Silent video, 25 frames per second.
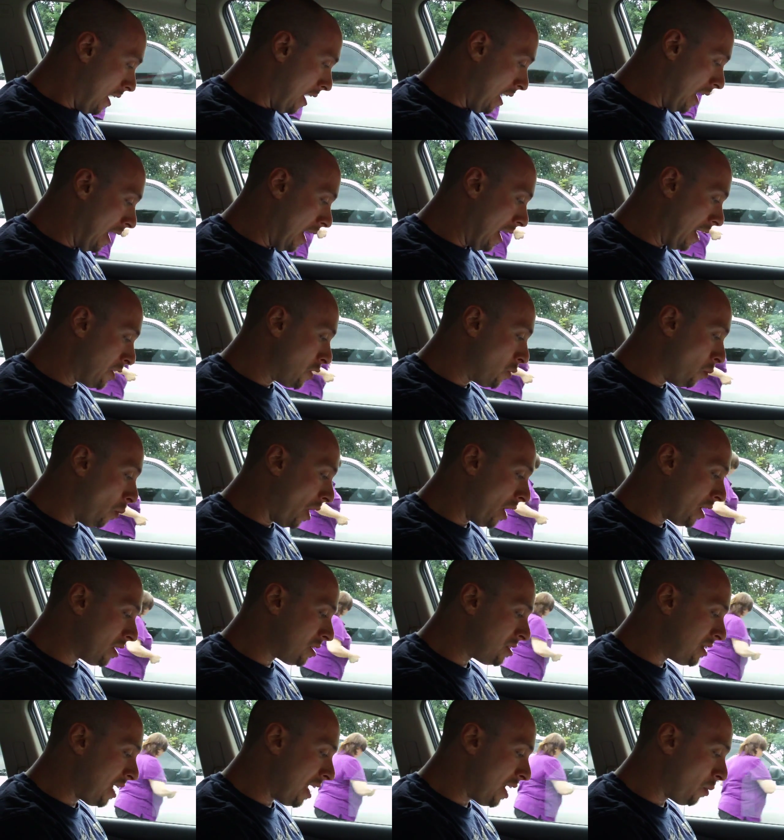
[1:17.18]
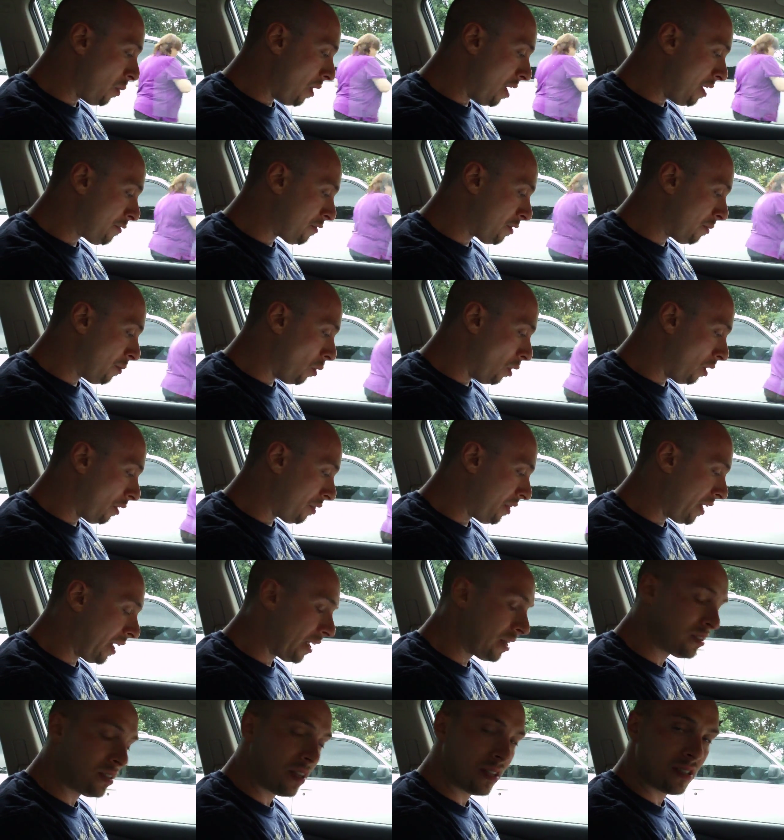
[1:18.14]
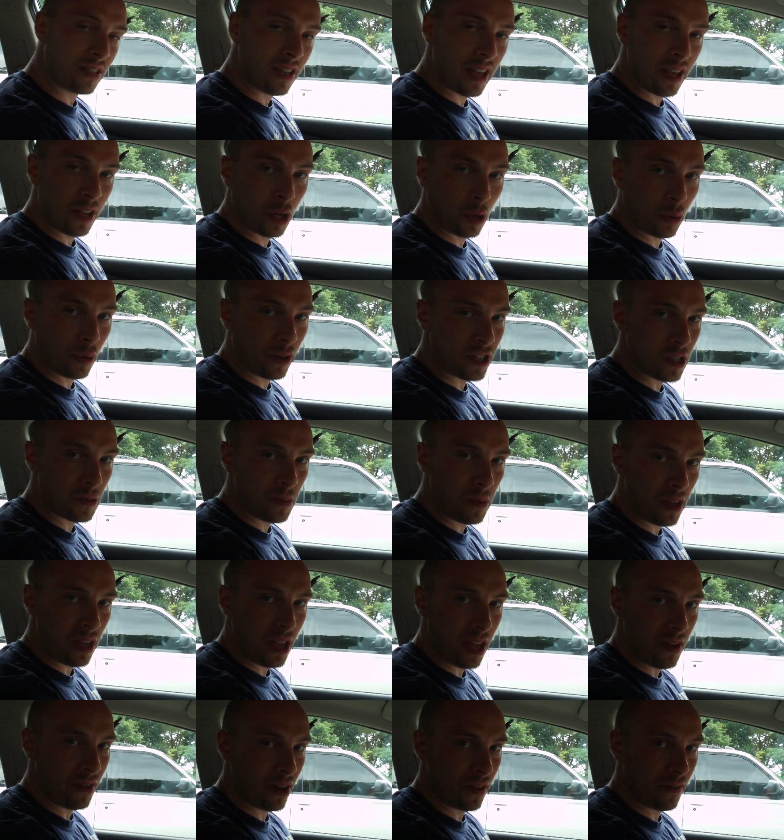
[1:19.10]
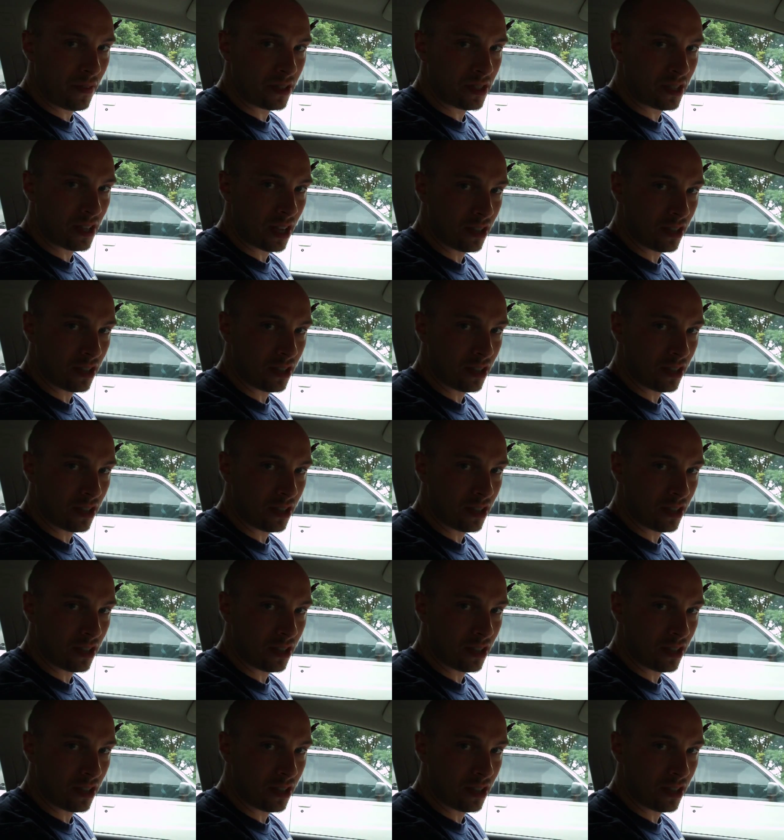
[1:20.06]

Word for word: Uh, you want to stay away from all things that say crispy, even if it